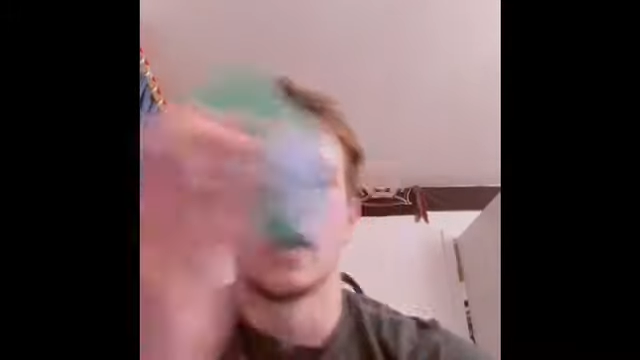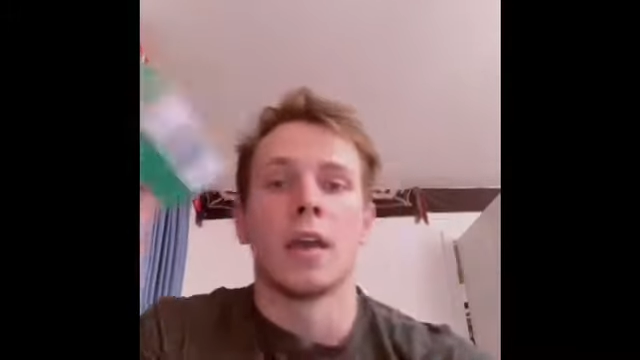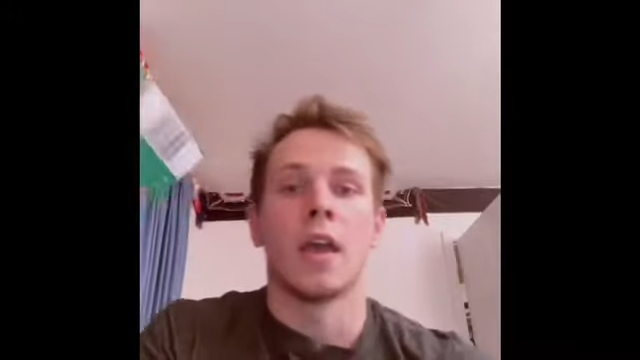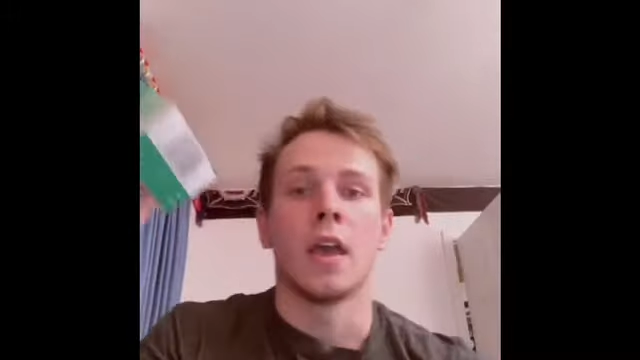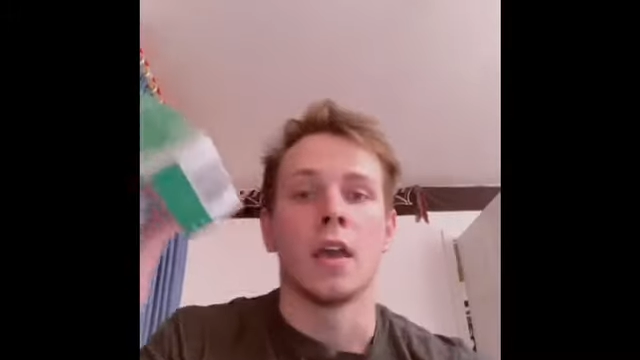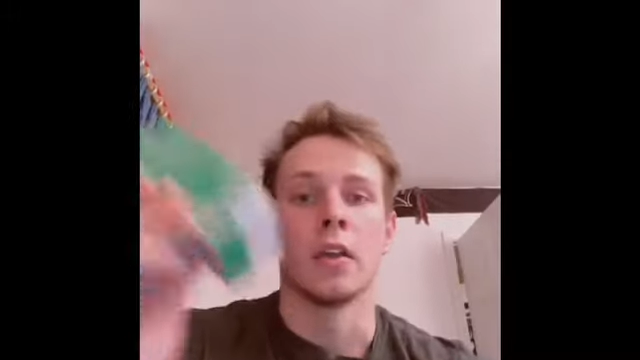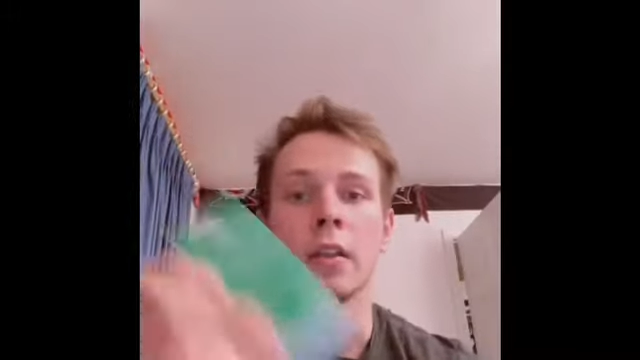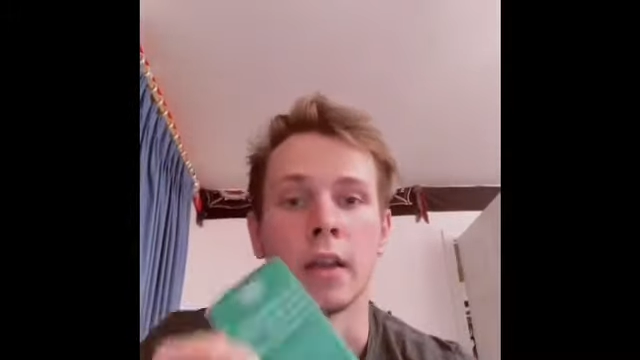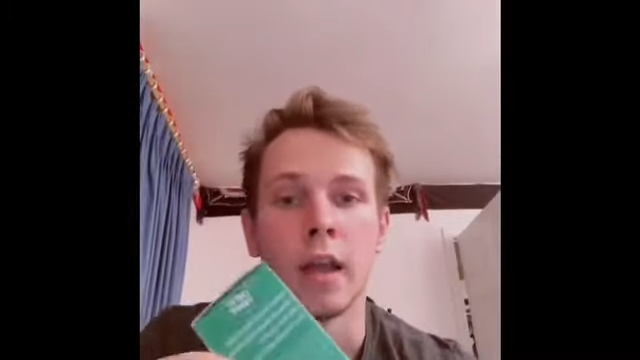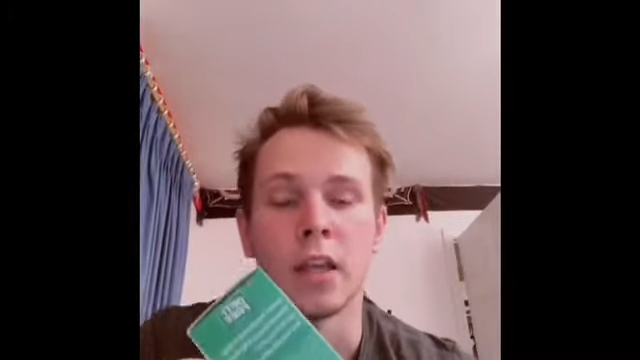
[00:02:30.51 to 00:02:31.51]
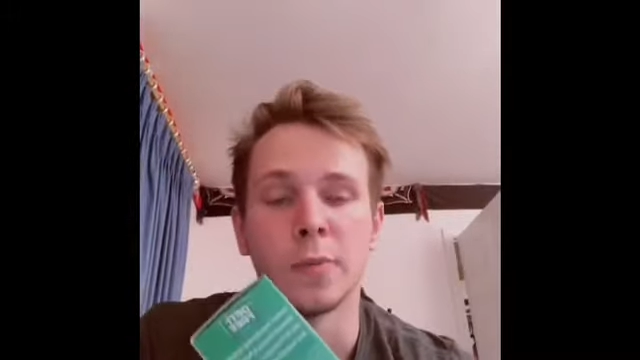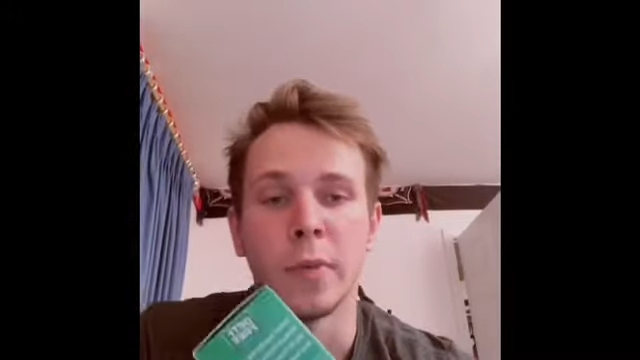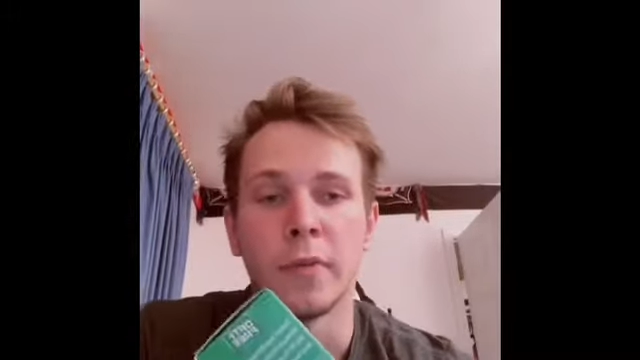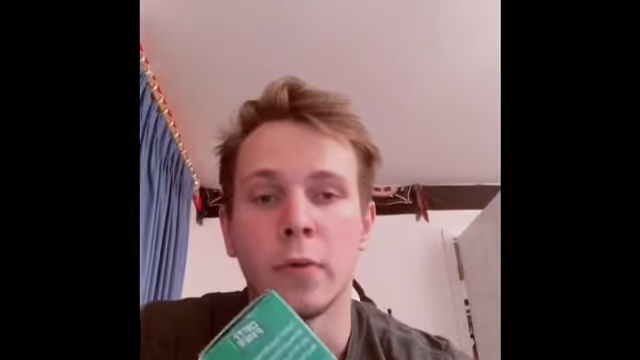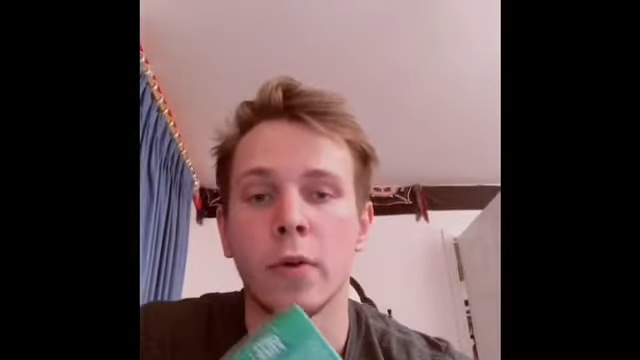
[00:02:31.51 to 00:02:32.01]
And like I explained
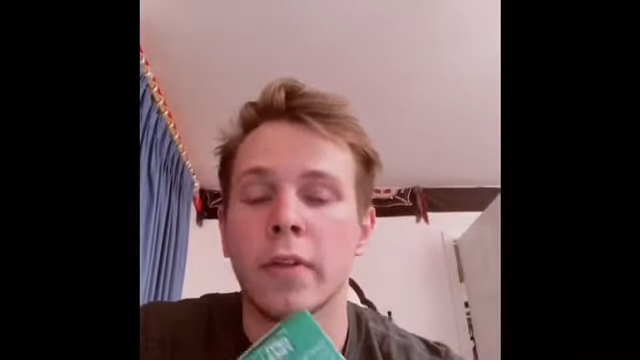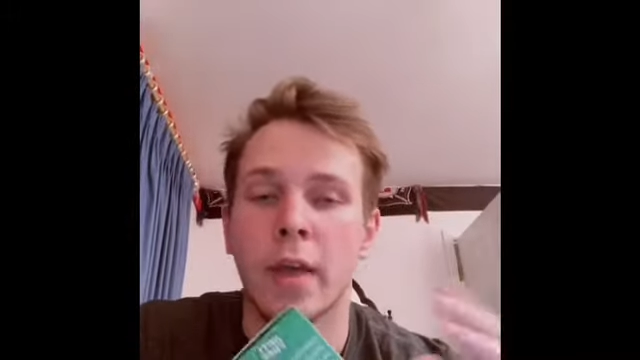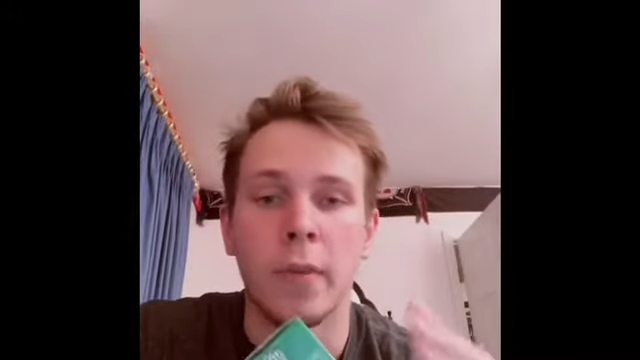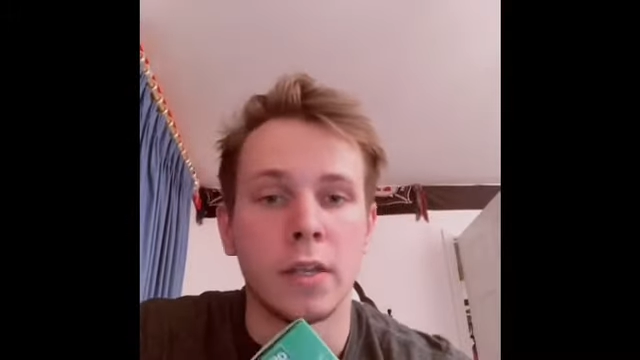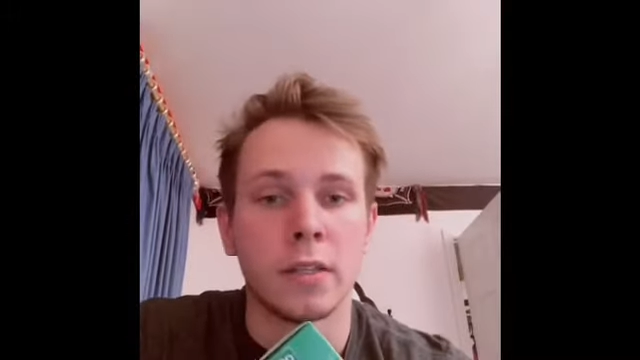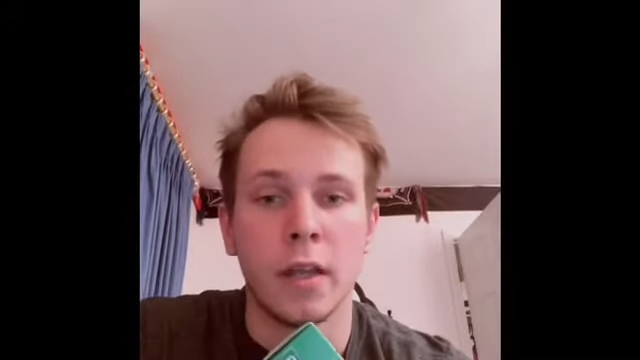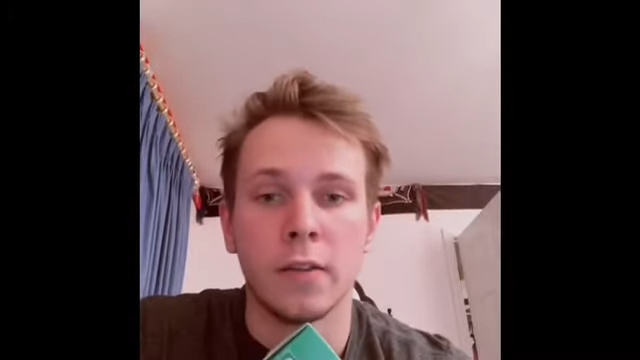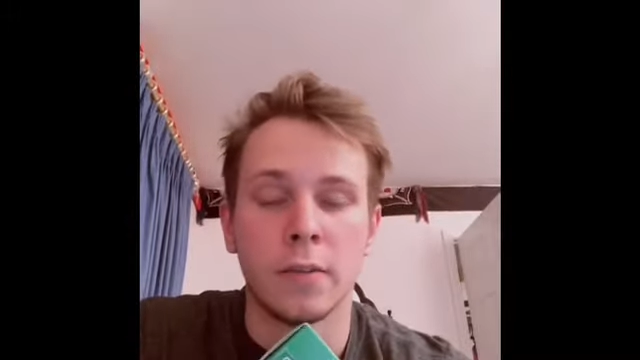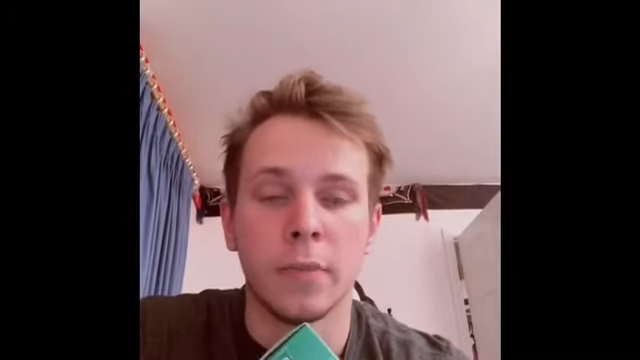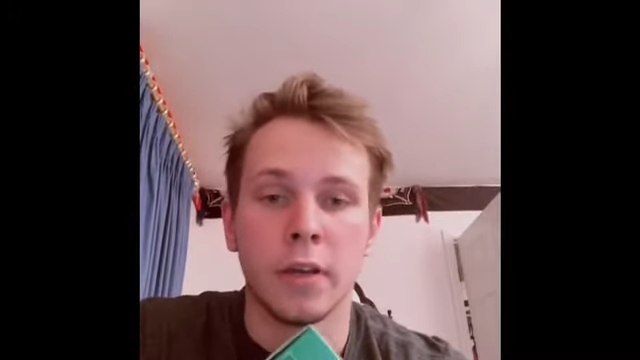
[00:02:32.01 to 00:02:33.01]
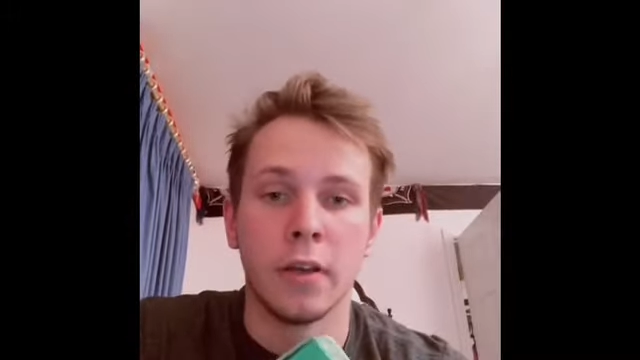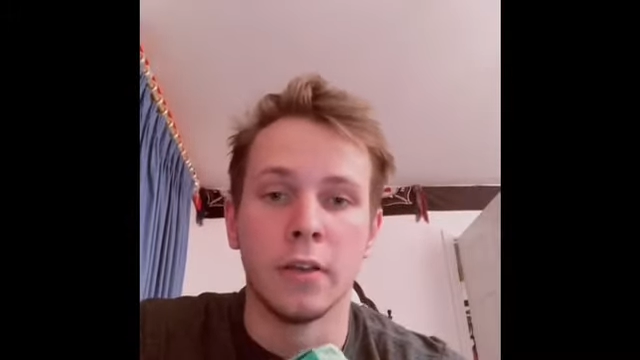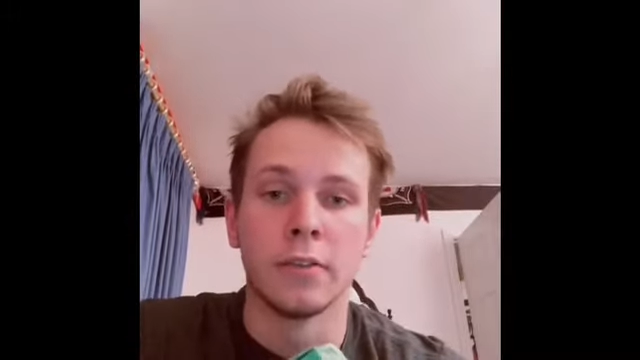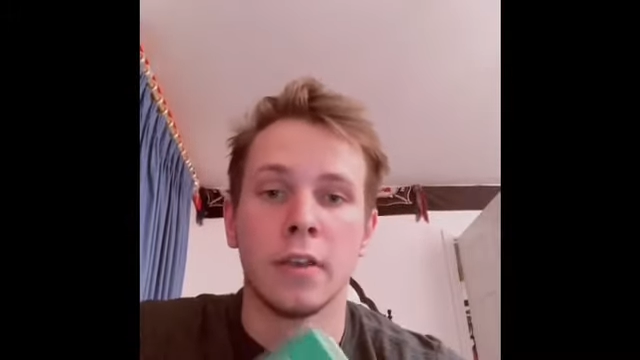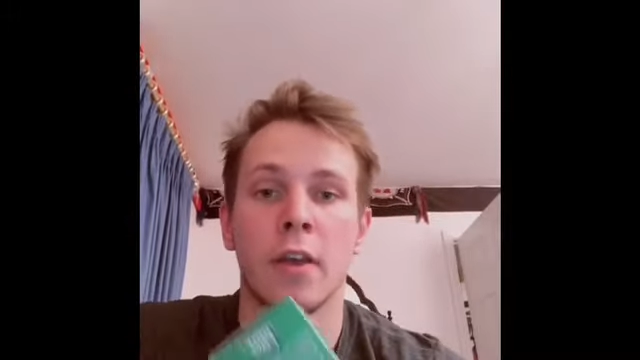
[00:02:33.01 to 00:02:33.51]
before, that makes sense
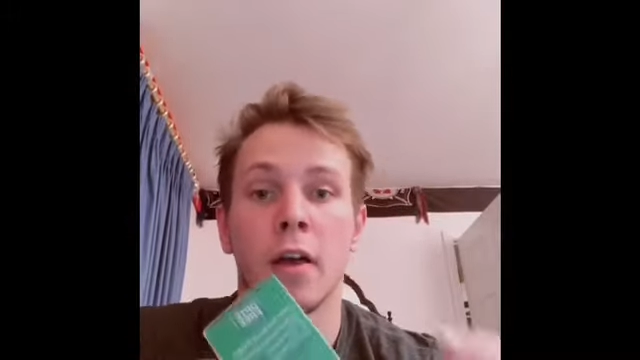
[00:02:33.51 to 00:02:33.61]
because